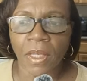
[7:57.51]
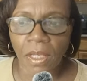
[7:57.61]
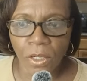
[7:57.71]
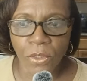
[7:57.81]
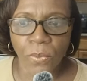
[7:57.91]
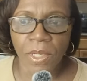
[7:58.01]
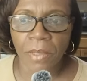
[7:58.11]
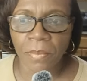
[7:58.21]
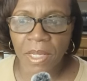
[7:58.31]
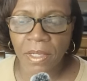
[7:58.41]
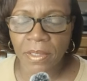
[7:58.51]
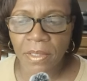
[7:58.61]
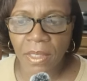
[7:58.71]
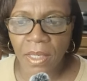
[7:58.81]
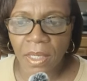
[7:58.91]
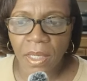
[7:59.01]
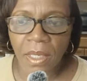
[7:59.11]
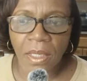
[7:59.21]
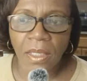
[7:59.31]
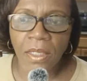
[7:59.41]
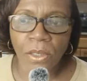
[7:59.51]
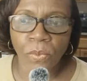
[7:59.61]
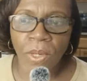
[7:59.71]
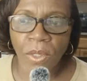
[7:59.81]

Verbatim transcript: Here's what it means it is